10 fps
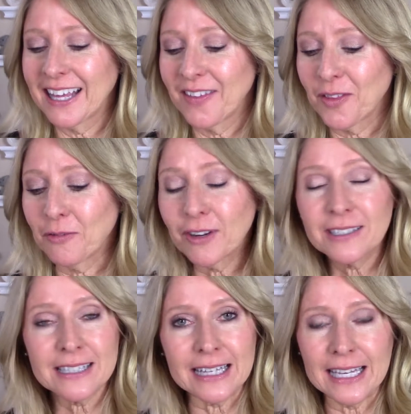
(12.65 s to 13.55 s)
The
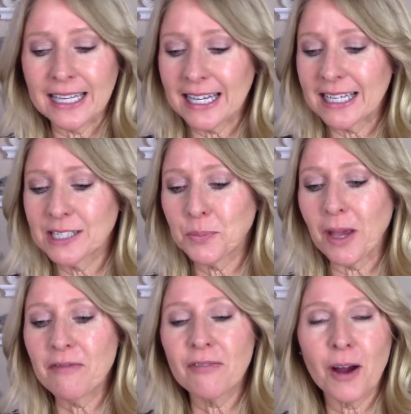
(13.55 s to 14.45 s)
first thing is by
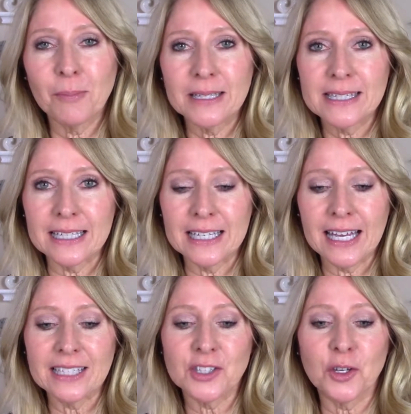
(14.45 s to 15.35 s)
Farmacy.
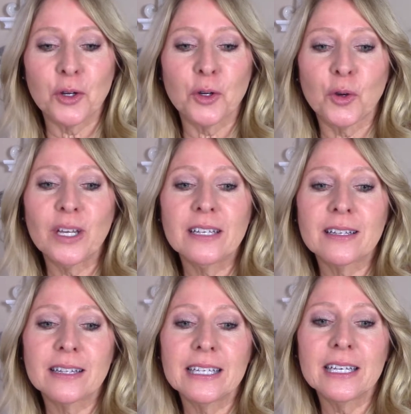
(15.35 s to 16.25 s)
It's their Green
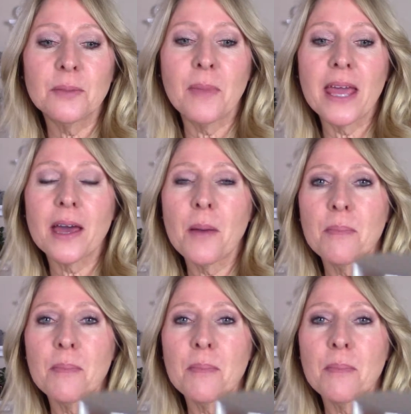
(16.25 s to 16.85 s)
Clean Makeup